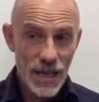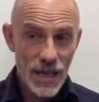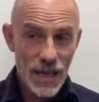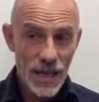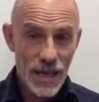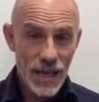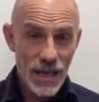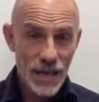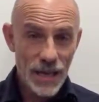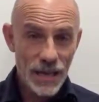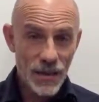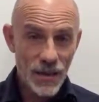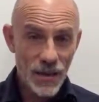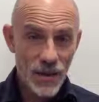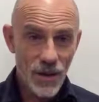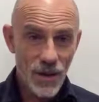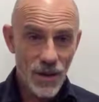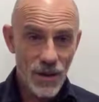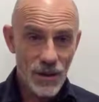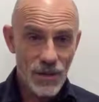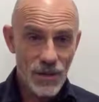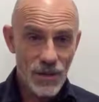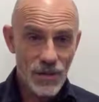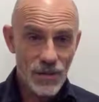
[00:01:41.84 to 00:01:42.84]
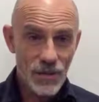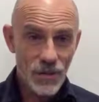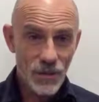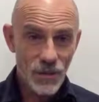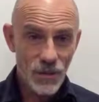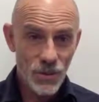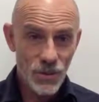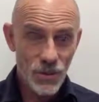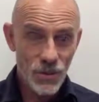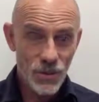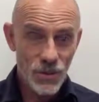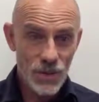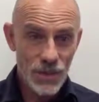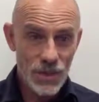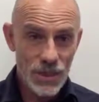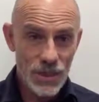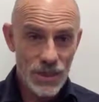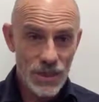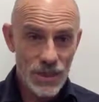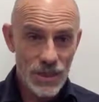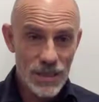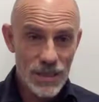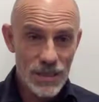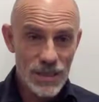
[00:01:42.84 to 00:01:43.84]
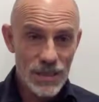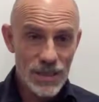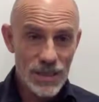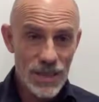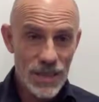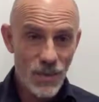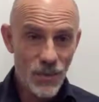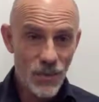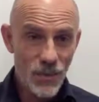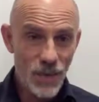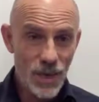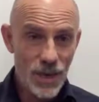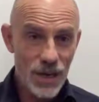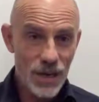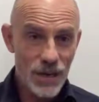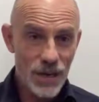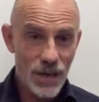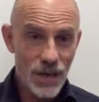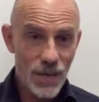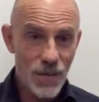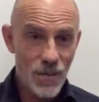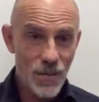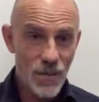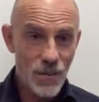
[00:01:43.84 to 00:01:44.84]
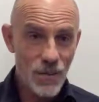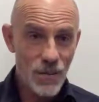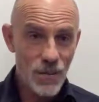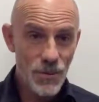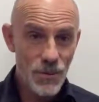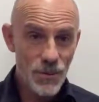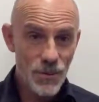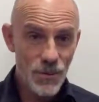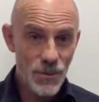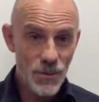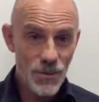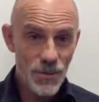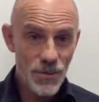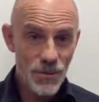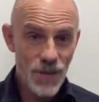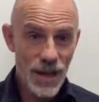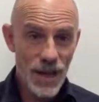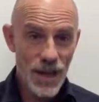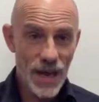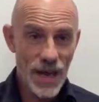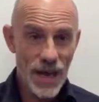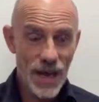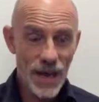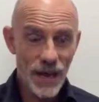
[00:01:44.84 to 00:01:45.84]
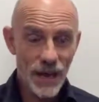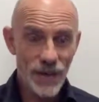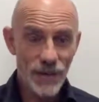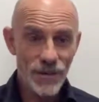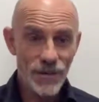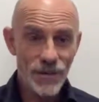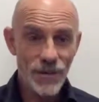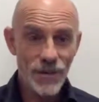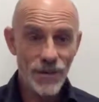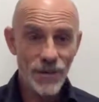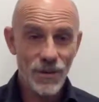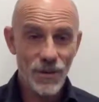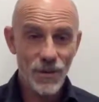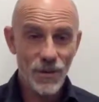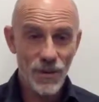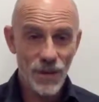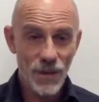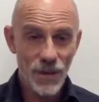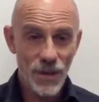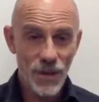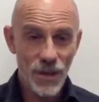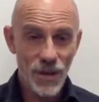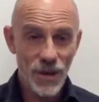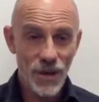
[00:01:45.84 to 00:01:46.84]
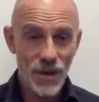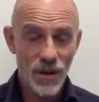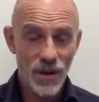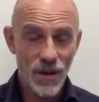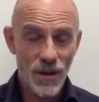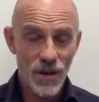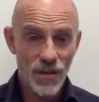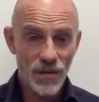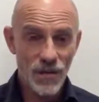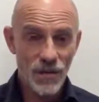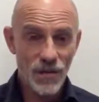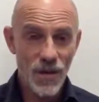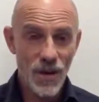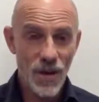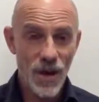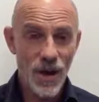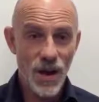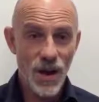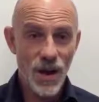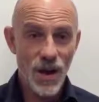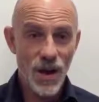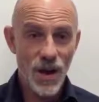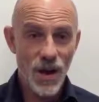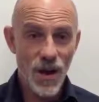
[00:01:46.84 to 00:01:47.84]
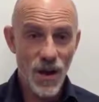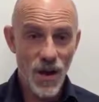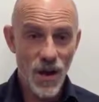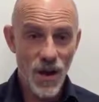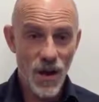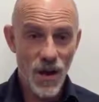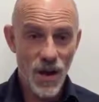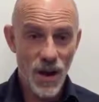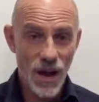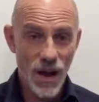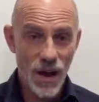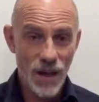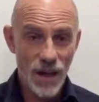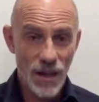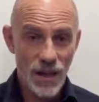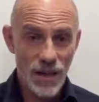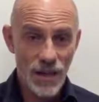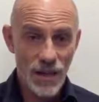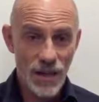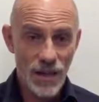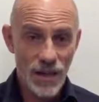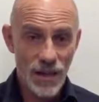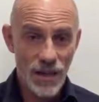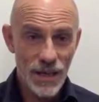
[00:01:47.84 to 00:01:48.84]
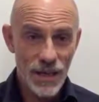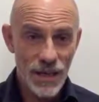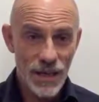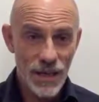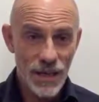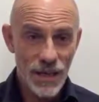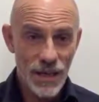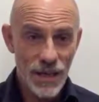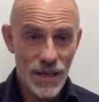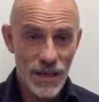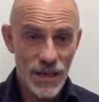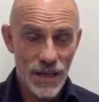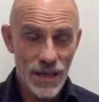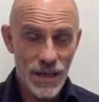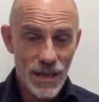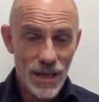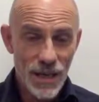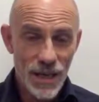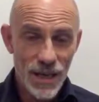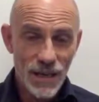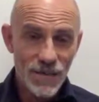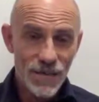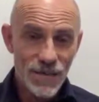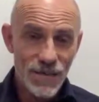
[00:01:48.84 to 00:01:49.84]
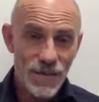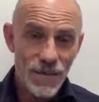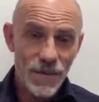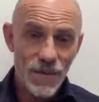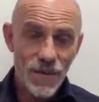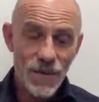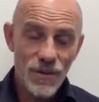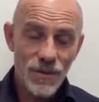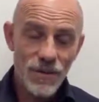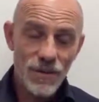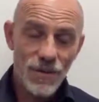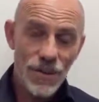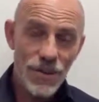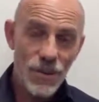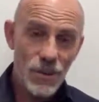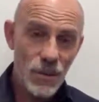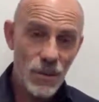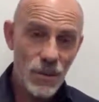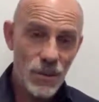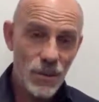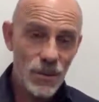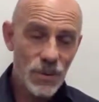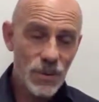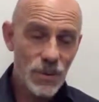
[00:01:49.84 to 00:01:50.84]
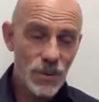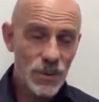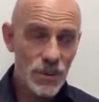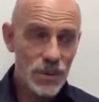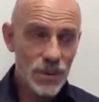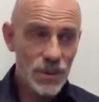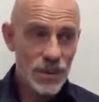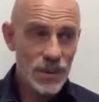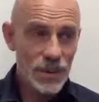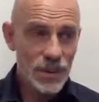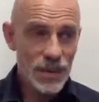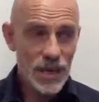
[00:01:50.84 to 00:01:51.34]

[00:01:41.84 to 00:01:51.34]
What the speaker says: and I saw someone move out of the corner of my eye." And for people